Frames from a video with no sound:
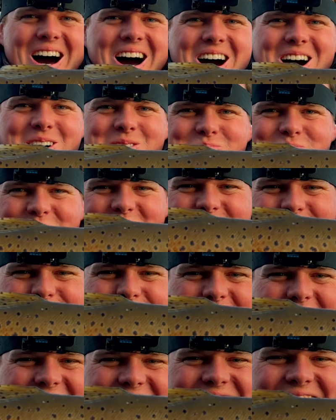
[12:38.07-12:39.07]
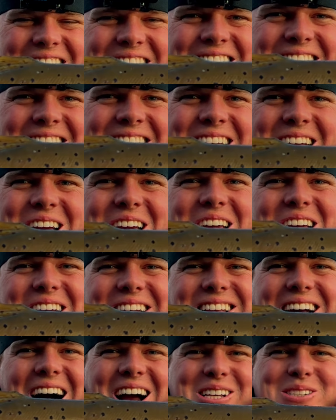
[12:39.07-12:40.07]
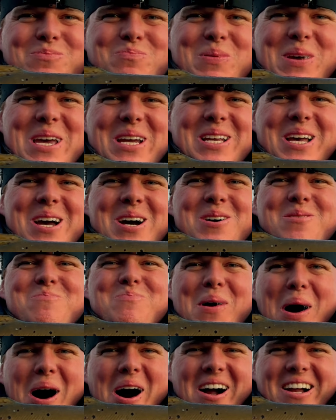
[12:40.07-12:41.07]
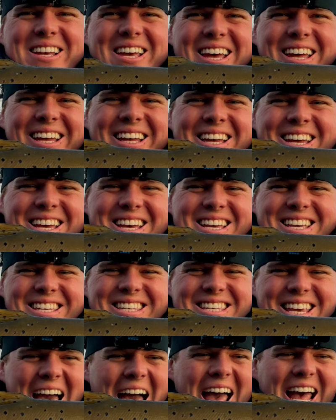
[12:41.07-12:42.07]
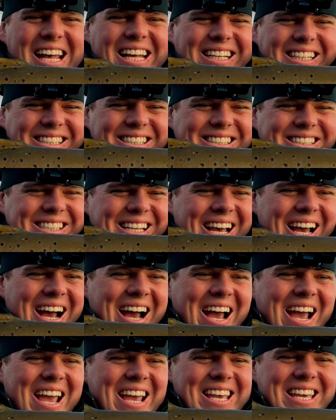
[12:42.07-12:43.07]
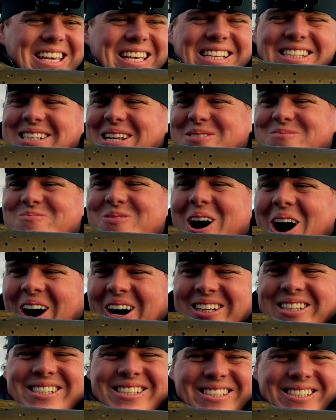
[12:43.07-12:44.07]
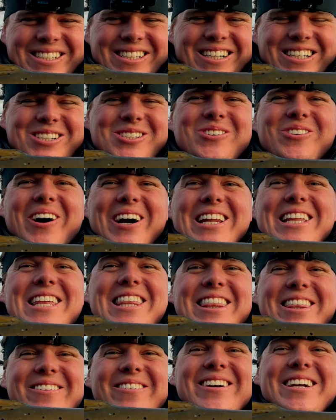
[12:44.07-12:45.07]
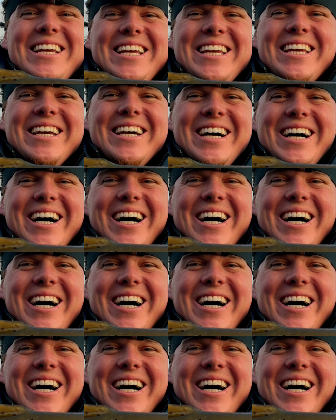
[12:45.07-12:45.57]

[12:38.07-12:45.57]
better. Big buck. Thank you. Guys, big buck. Yes is a monster. 23.